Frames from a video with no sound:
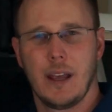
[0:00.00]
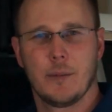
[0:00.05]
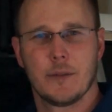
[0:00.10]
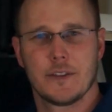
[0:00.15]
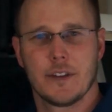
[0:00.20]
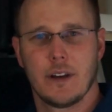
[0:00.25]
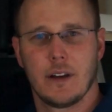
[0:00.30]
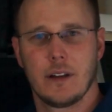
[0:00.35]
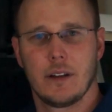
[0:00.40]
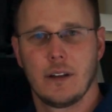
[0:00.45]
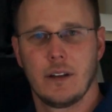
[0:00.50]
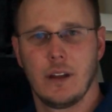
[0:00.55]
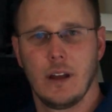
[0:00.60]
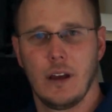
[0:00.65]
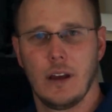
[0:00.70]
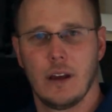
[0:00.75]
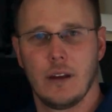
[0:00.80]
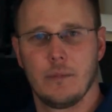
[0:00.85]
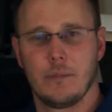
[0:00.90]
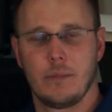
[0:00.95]
Amazon.
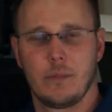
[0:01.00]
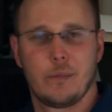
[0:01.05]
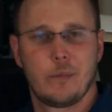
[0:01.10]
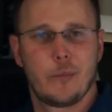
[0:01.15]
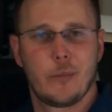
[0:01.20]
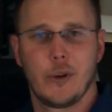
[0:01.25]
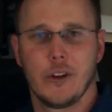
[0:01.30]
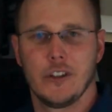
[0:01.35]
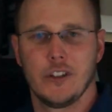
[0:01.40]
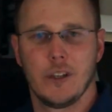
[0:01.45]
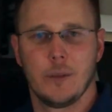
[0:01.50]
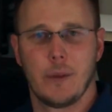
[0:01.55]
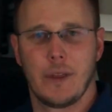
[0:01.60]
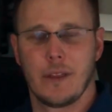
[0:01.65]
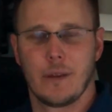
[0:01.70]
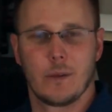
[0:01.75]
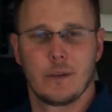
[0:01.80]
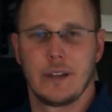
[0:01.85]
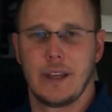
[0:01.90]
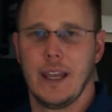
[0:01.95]
Uh, pretty cheap. I
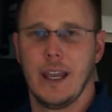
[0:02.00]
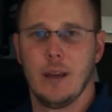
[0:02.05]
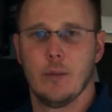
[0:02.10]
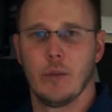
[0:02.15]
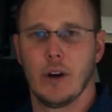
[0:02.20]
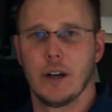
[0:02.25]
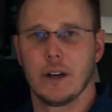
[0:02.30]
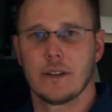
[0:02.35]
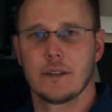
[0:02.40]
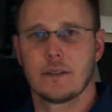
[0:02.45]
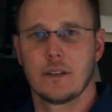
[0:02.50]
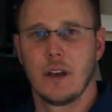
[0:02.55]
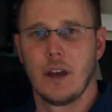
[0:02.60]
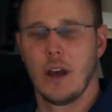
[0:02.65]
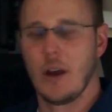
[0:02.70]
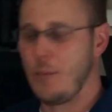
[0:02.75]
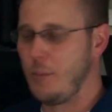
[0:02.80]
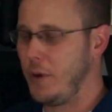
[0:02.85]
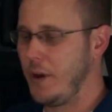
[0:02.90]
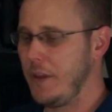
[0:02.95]
think they're like eight bucks.
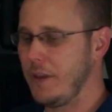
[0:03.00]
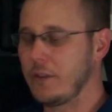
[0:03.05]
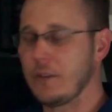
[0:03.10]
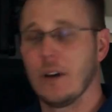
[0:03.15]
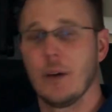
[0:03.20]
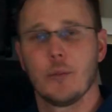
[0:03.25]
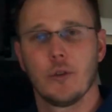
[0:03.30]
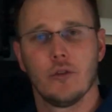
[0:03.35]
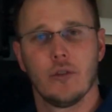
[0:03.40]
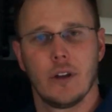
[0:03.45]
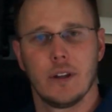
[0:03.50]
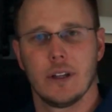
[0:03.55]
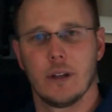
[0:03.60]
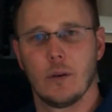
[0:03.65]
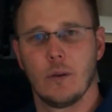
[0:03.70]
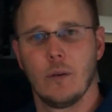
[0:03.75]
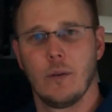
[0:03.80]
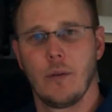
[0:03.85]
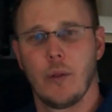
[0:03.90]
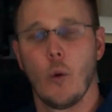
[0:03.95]
But this will help you run
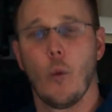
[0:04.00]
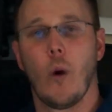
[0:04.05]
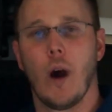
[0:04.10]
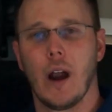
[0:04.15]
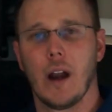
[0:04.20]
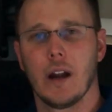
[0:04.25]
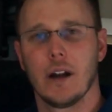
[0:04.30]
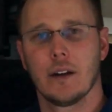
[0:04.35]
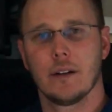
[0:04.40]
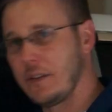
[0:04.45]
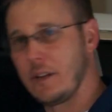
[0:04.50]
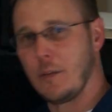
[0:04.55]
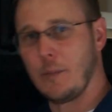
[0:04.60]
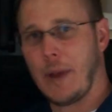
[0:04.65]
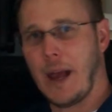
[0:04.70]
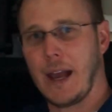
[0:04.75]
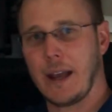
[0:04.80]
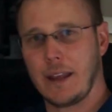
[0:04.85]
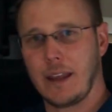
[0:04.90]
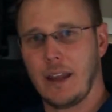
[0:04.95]
the, the wire to the
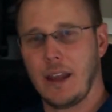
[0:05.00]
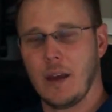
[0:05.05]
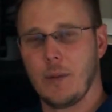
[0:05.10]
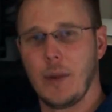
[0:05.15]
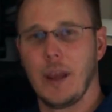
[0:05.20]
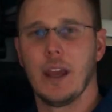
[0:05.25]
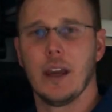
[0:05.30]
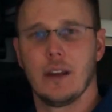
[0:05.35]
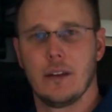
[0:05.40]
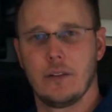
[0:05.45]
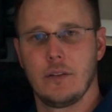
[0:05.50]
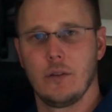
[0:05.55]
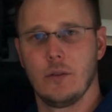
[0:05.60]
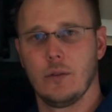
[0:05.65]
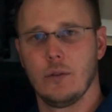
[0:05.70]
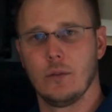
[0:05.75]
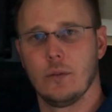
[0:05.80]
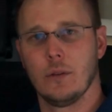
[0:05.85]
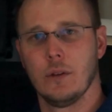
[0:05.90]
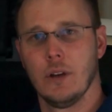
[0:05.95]
back cam and
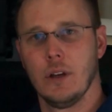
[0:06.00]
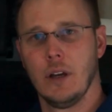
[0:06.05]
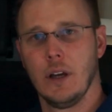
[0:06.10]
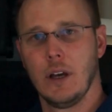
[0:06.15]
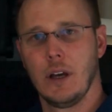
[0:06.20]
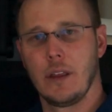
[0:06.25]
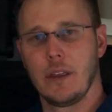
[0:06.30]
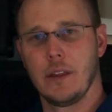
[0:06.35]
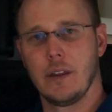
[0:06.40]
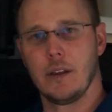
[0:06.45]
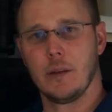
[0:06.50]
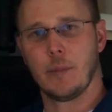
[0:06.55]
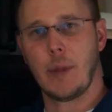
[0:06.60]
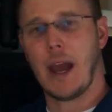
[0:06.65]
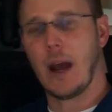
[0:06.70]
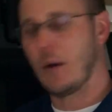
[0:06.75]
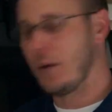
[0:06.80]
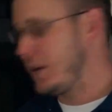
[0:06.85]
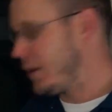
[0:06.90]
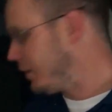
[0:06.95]
to the
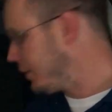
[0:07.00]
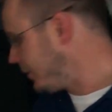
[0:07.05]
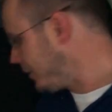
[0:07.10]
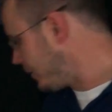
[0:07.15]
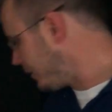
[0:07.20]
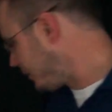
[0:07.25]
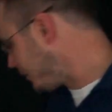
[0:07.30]
power.